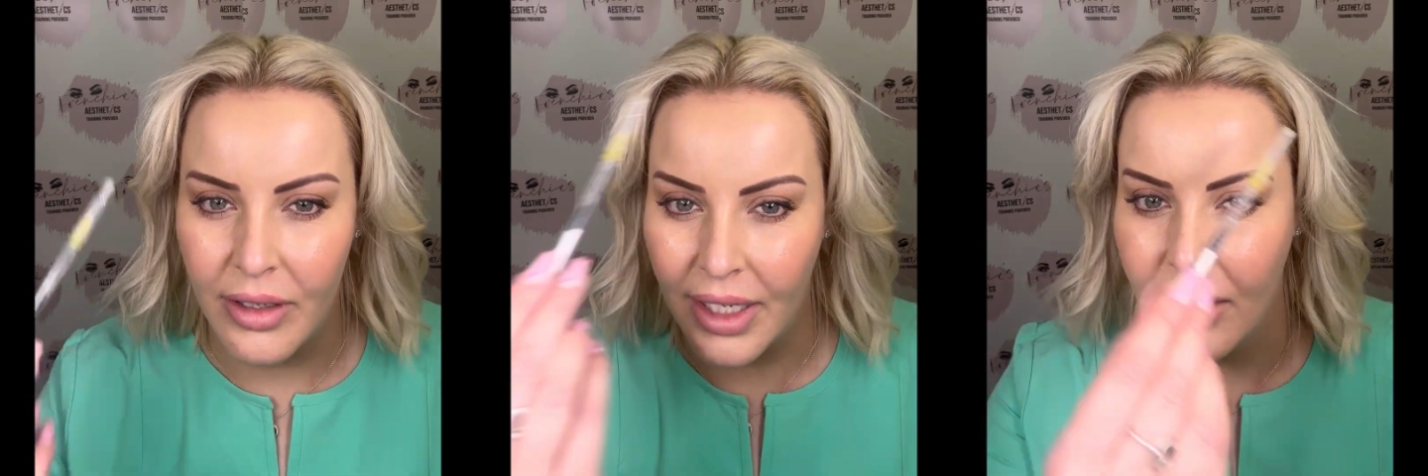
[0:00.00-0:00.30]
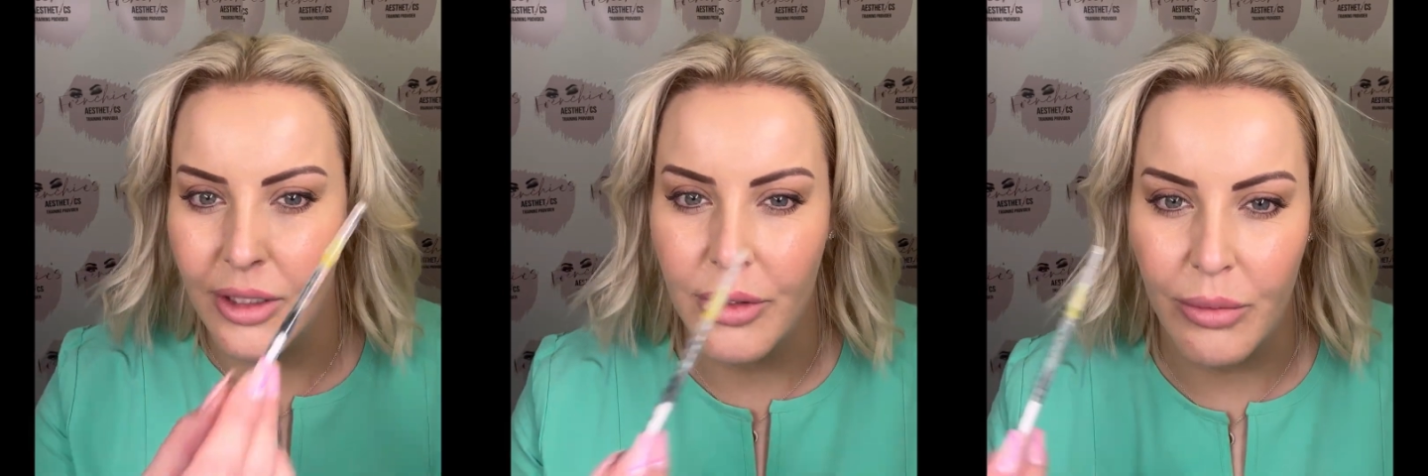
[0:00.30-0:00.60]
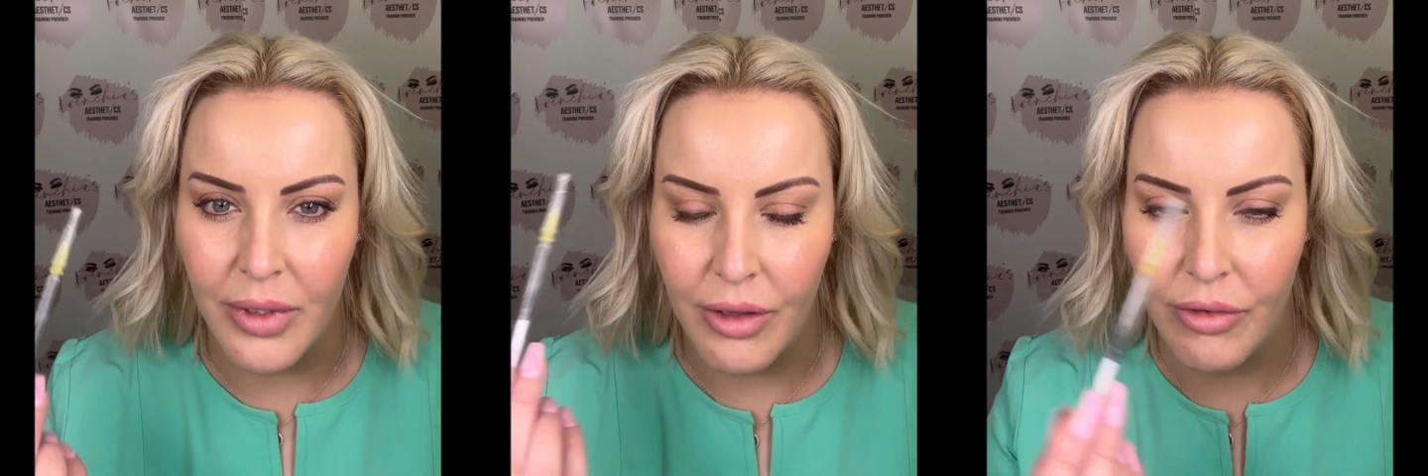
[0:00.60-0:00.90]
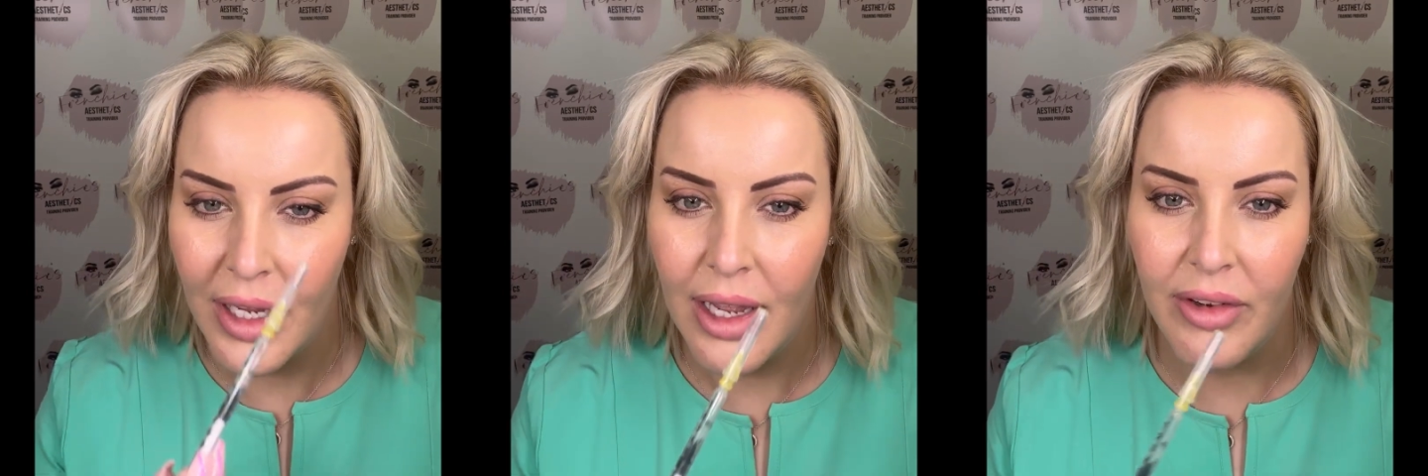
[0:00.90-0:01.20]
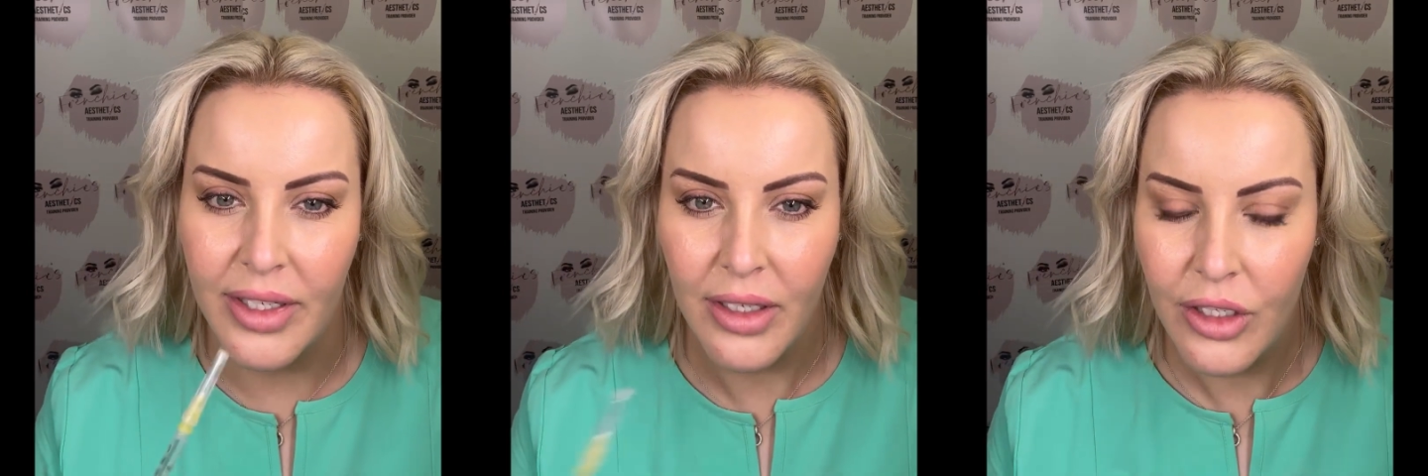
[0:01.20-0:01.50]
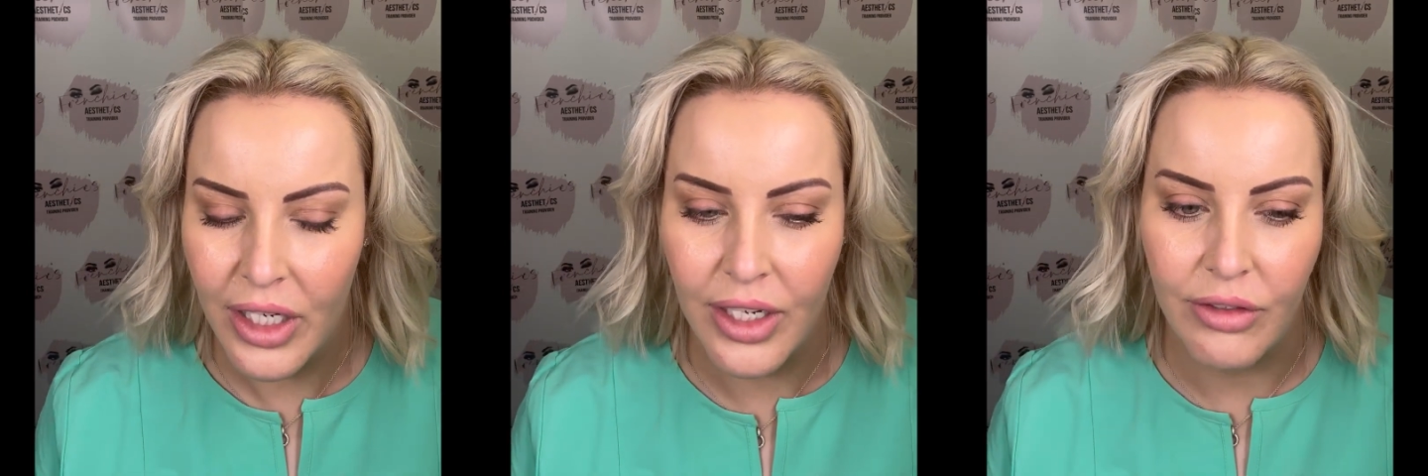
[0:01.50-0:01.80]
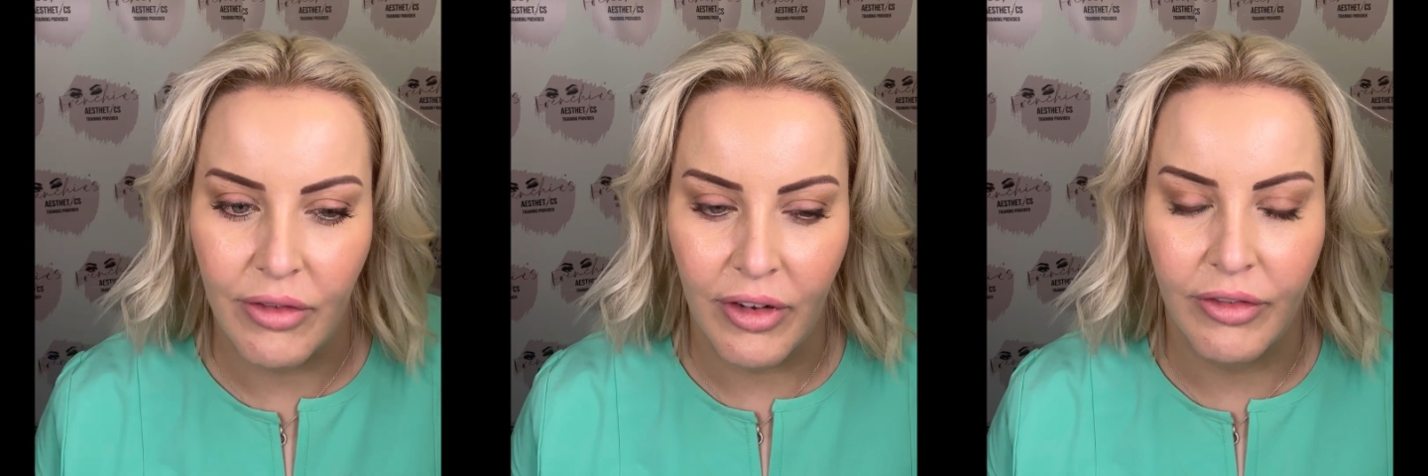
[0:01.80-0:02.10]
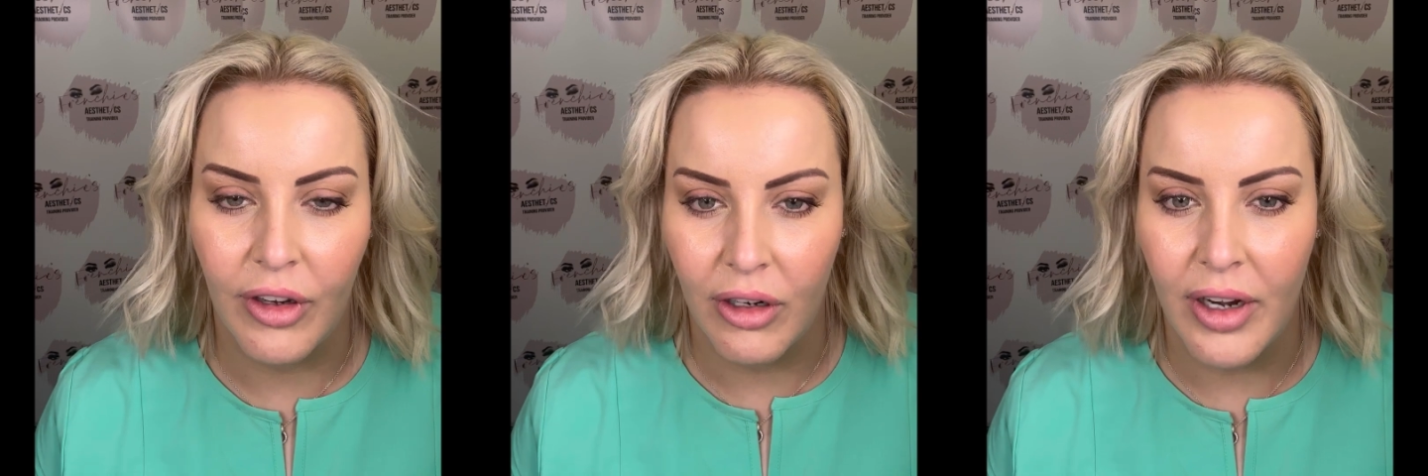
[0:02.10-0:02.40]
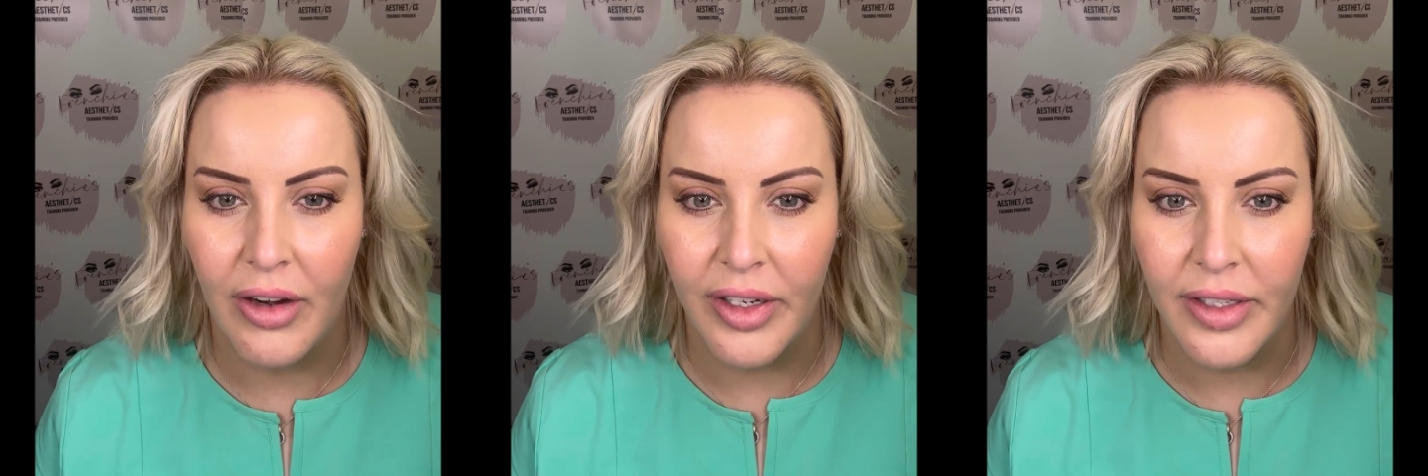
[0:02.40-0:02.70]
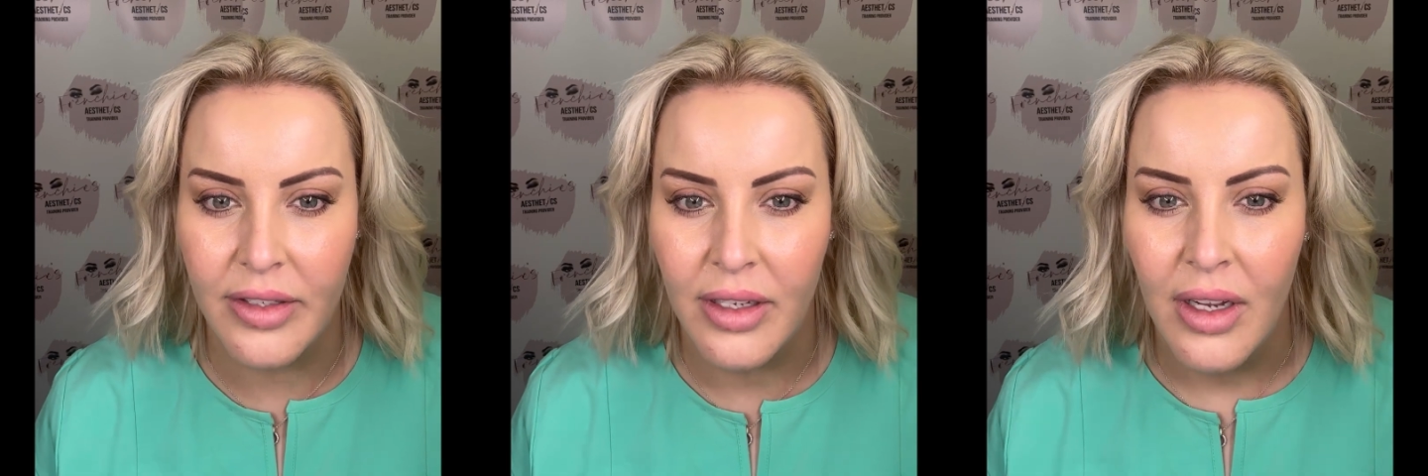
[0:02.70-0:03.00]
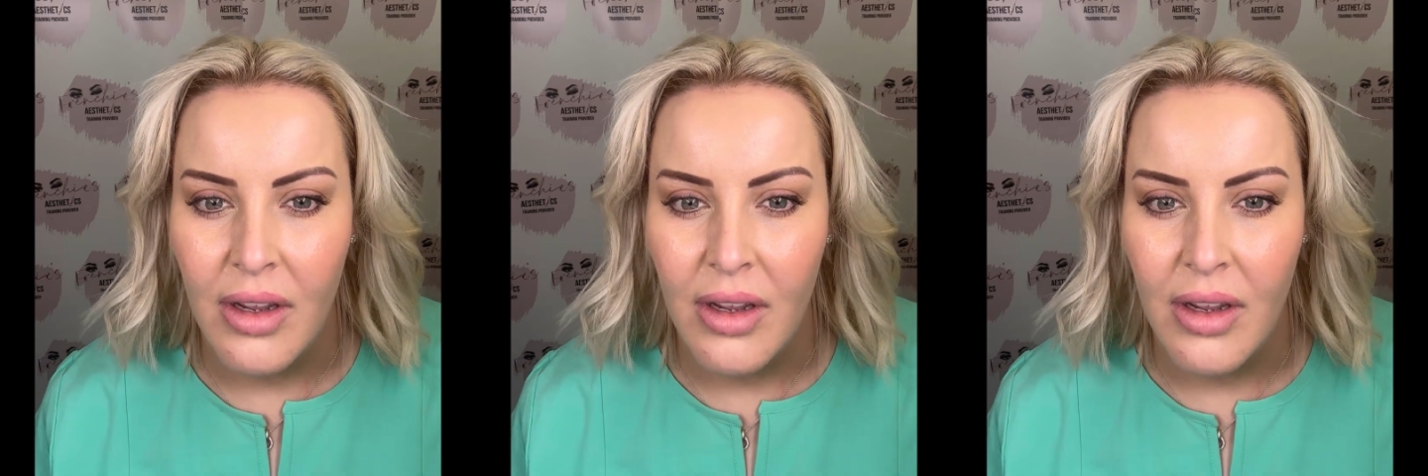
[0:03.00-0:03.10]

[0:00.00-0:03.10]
included with the 3 areas, so you're charging for 4 areas,